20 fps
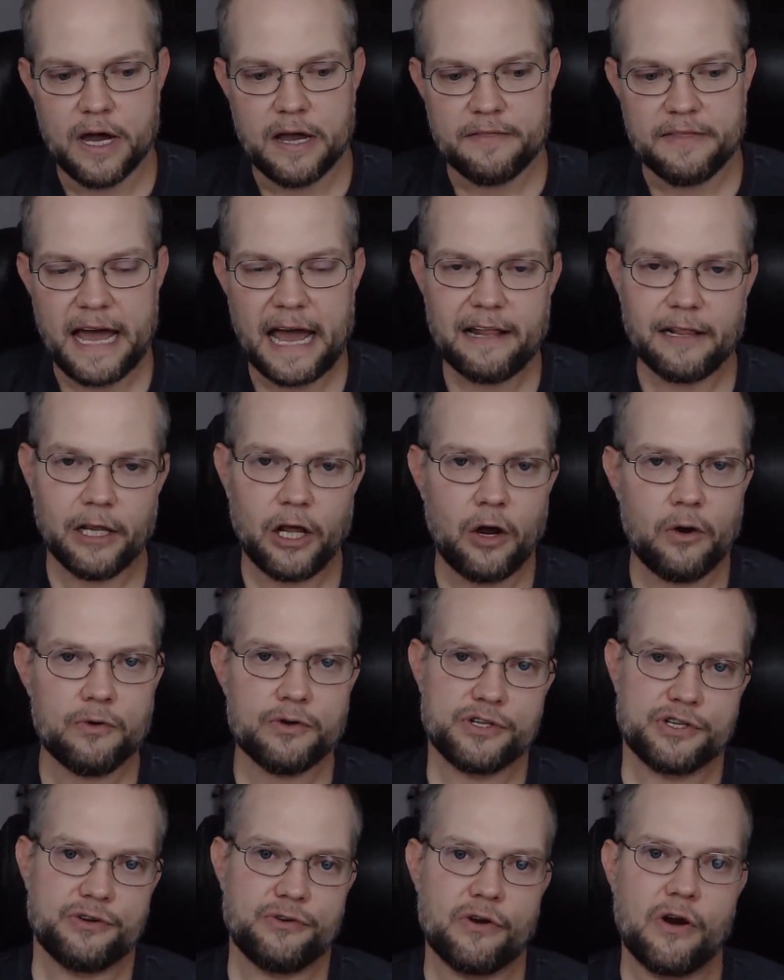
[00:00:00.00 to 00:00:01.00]
that
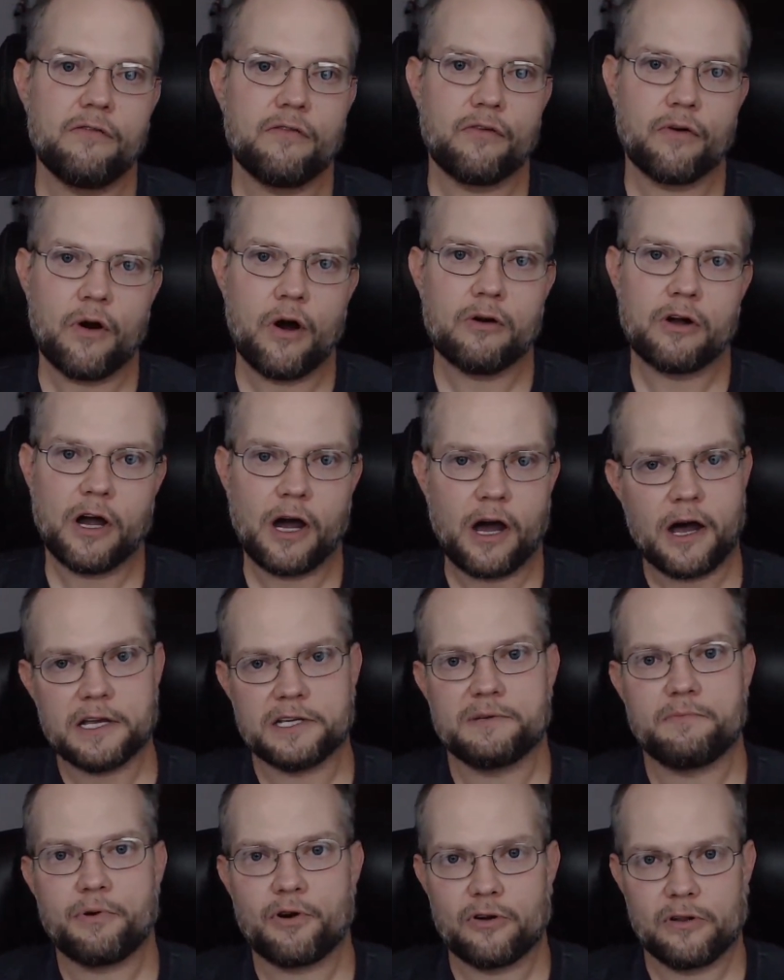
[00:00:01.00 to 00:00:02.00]
lowers your overall
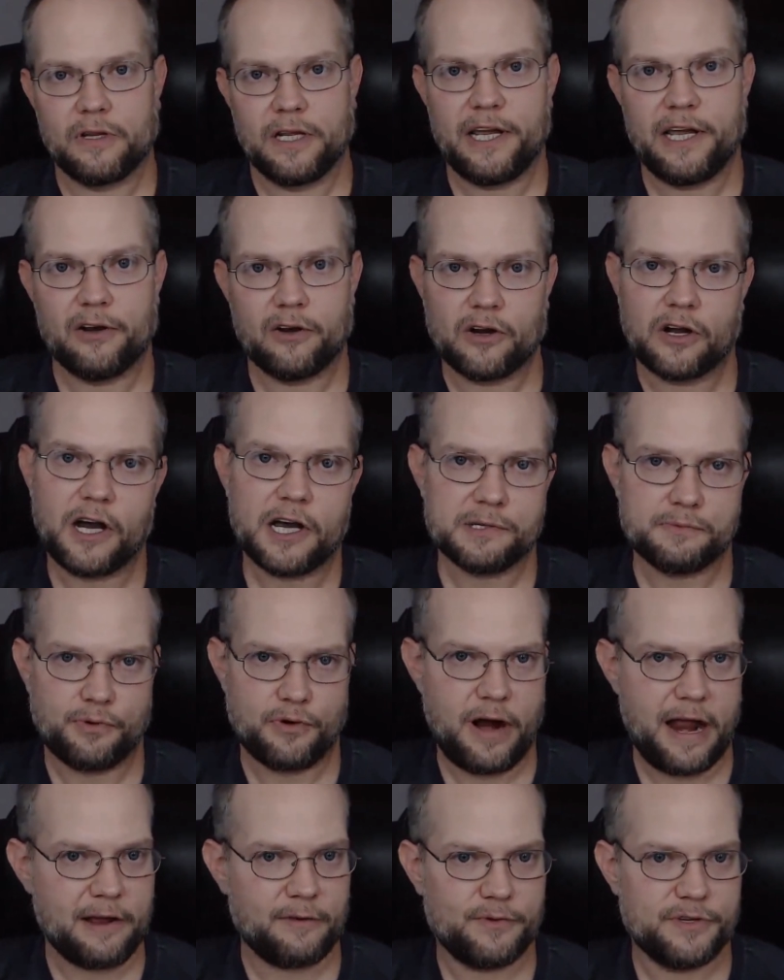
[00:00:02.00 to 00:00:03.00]
cost per lead or cost
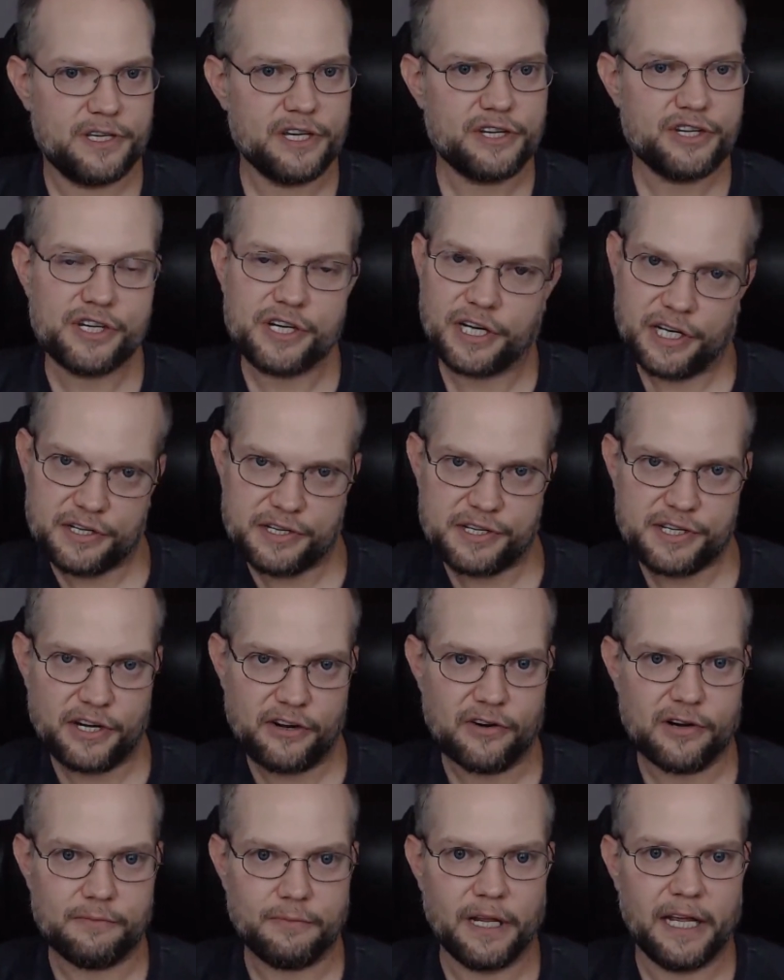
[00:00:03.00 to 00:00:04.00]
per acquisition
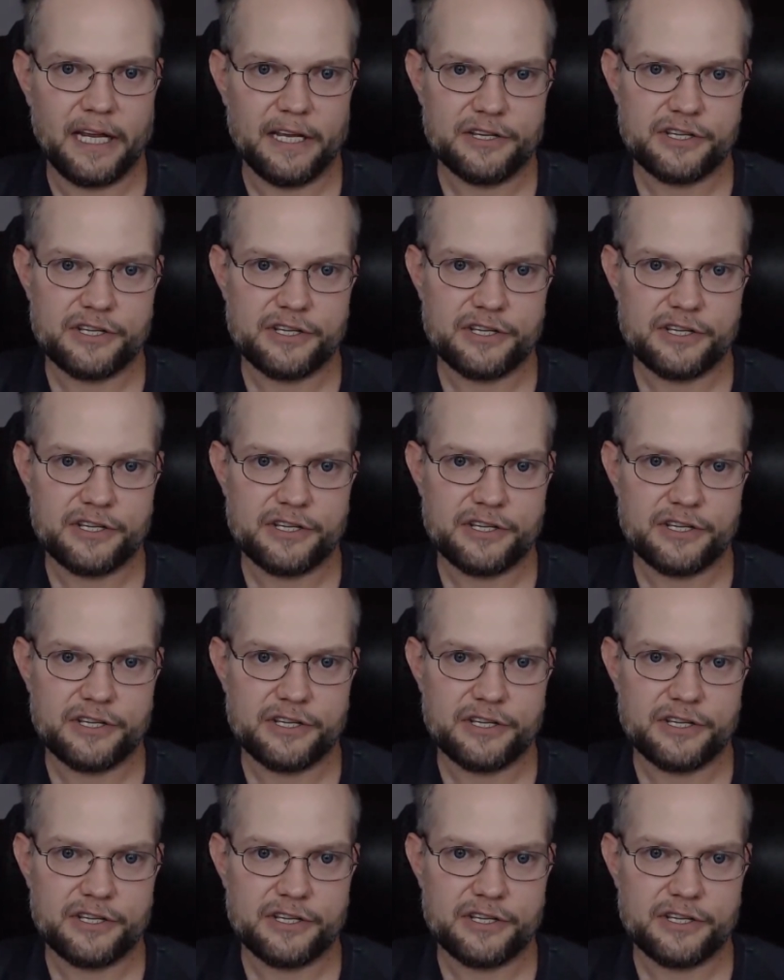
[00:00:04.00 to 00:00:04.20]
considerably.